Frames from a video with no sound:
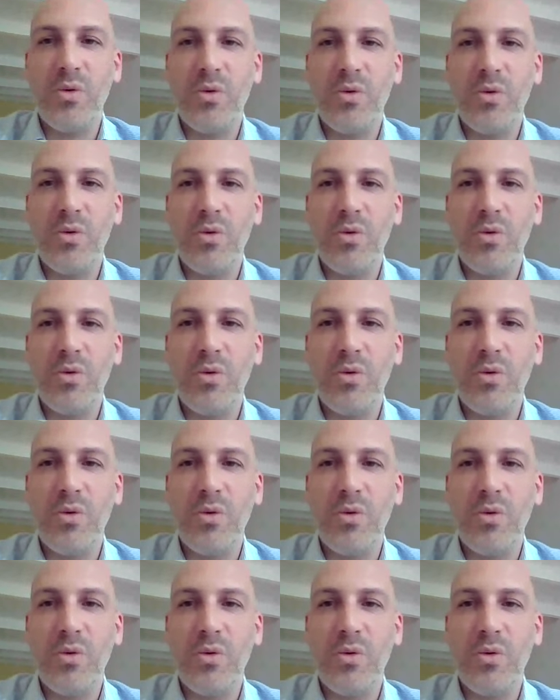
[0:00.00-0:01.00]
where you
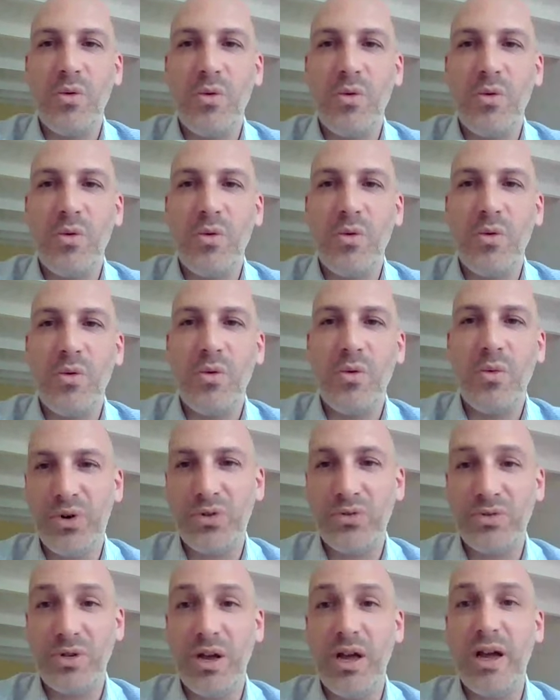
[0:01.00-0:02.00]
can
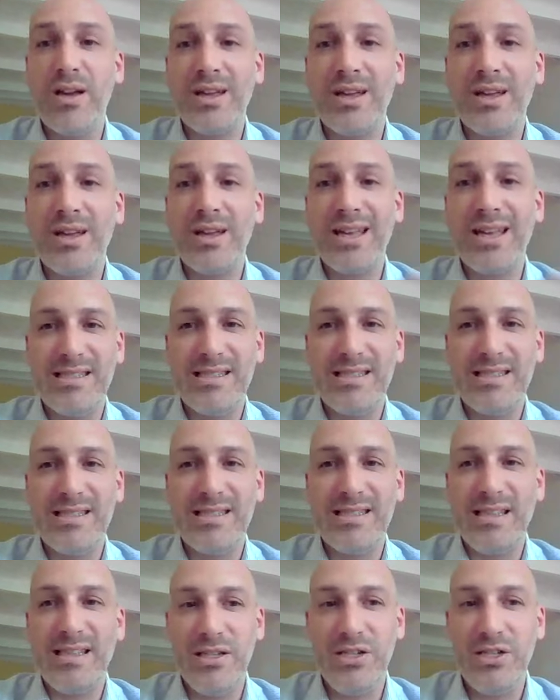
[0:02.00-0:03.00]
report against
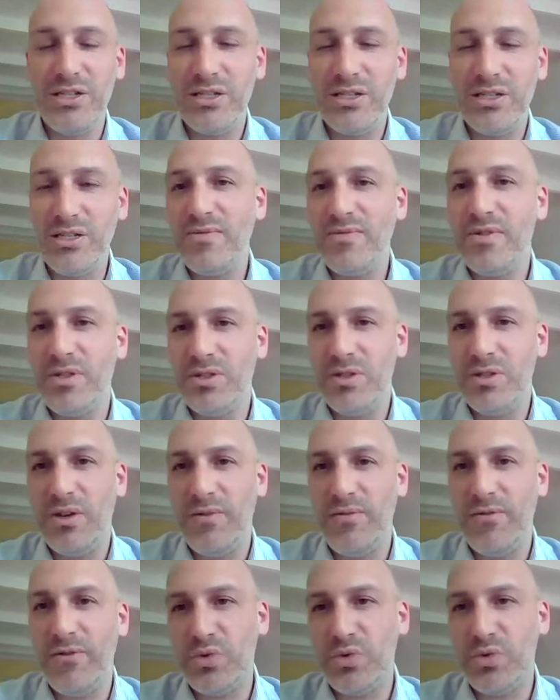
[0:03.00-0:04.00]
these initiatives
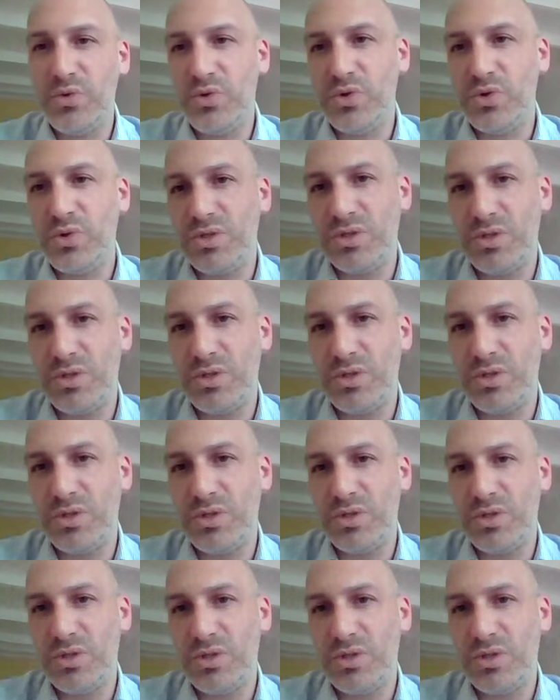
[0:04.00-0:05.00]
if you choose
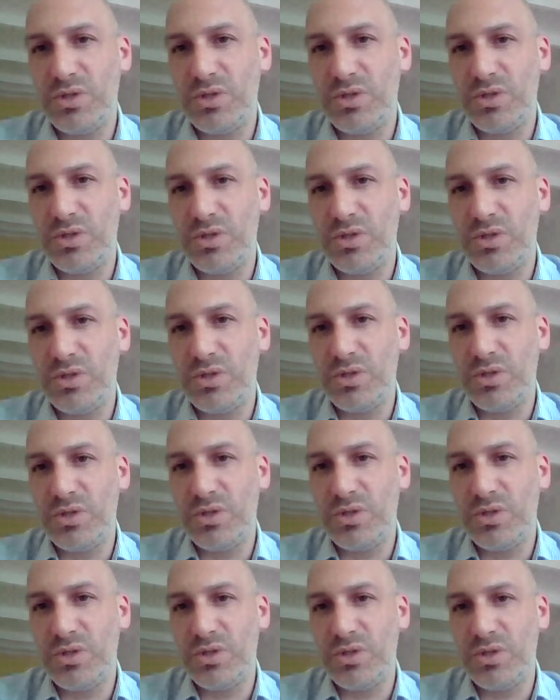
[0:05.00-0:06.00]
so.
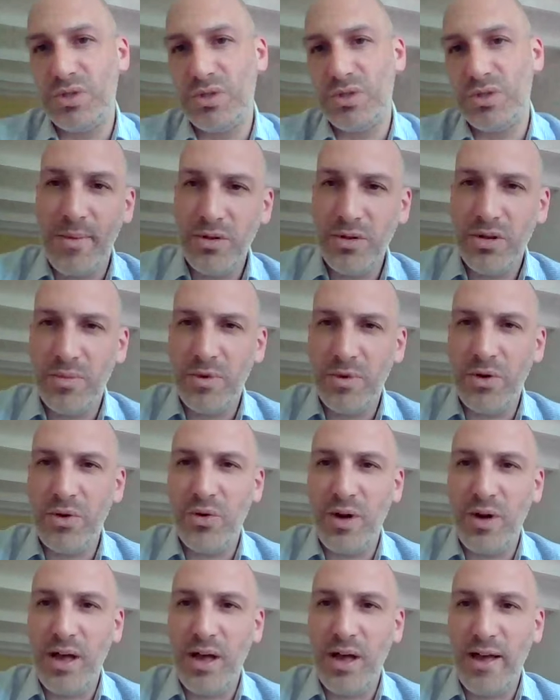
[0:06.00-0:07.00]
The
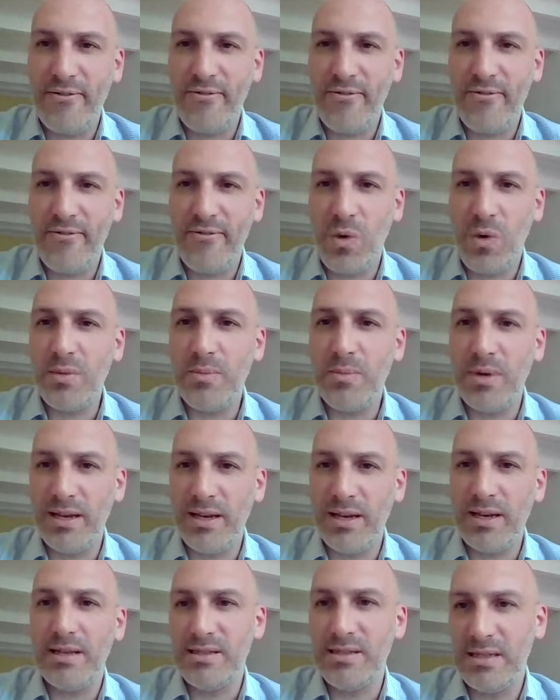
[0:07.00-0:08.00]
WWF One
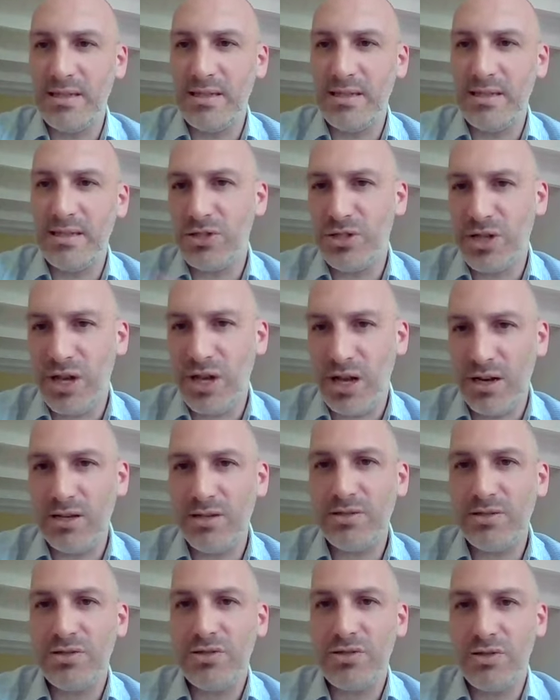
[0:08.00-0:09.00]
Planet City
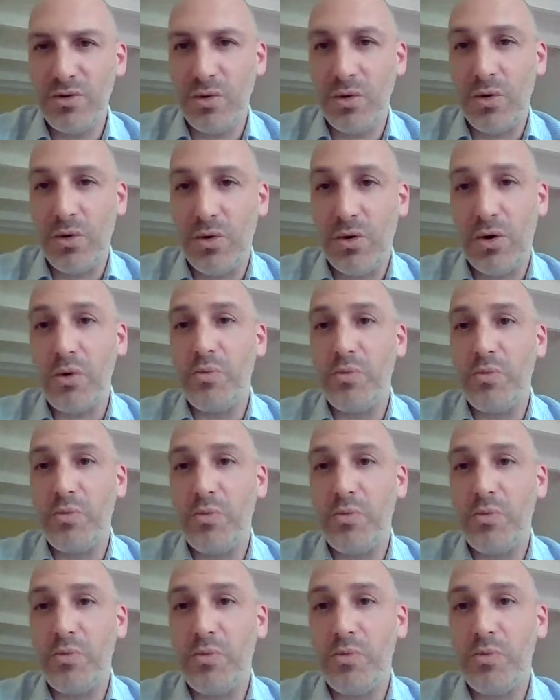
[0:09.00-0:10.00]
Challenge, or
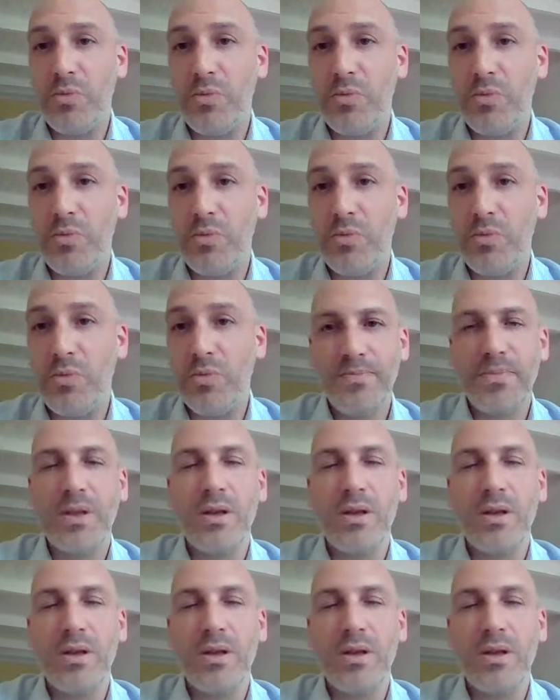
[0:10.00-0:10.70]
OPCC,